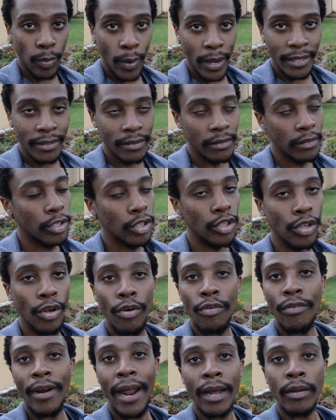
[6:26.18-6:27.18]
one
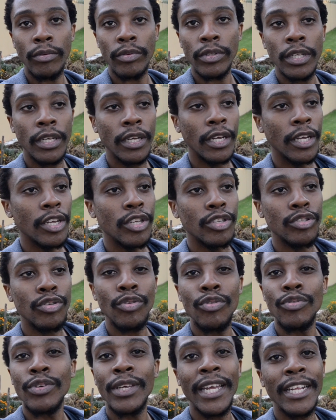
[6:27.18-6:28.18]
year round, so
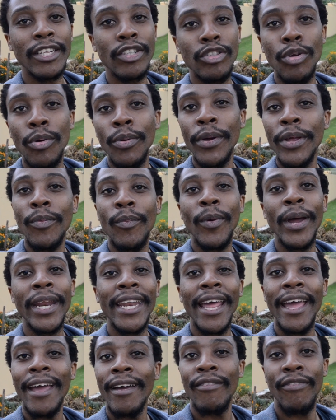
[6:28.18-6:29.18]
you can do it
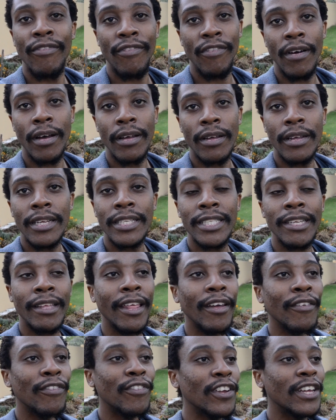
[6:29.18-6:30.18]
whenever. South
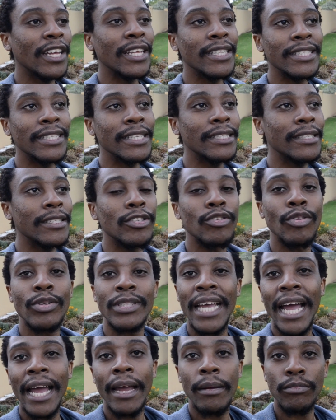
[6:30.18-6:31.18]
Africans, this is your
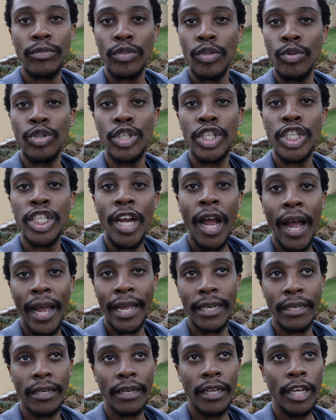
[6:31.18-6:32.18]
time to
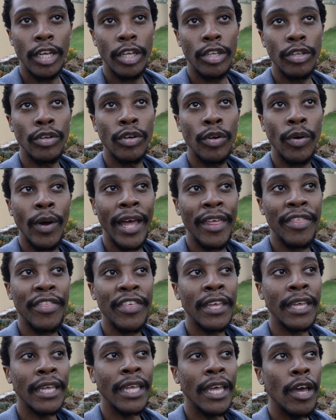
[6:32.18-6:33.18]
shine. You know, I
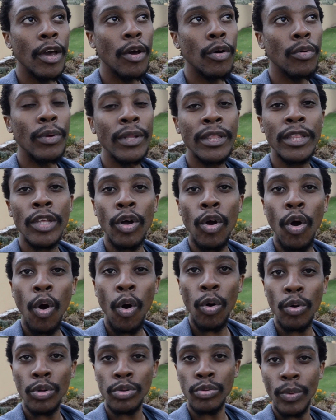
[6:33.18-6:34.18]
think with the
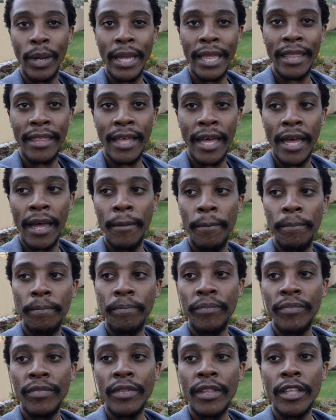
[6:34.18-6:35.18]
cold weather,
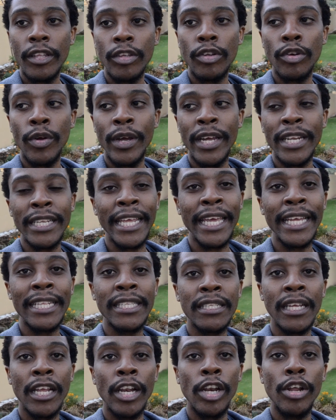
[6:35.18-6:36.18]
you know, it
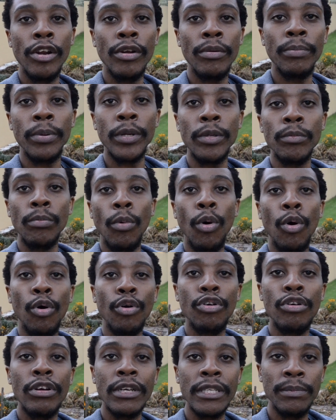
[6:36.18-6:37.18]
gets a little bit more
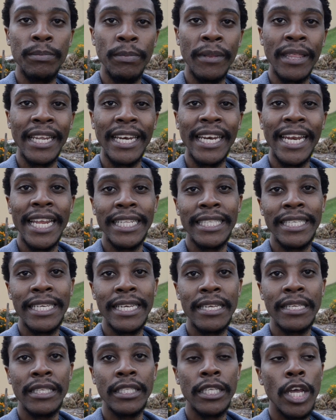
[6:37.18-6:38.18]
crisp, the
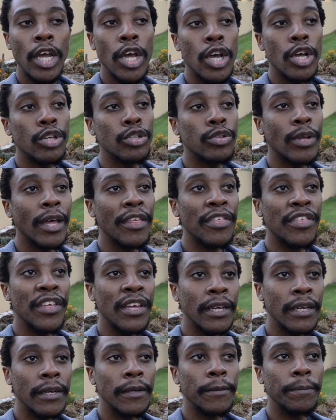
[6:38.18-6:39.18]
lettuce. So I
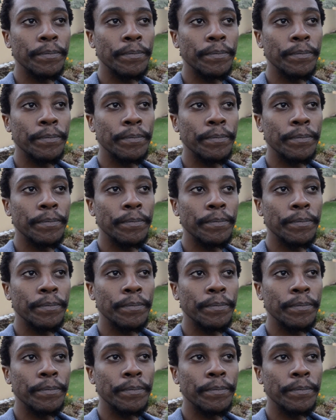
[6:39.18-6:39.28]
think,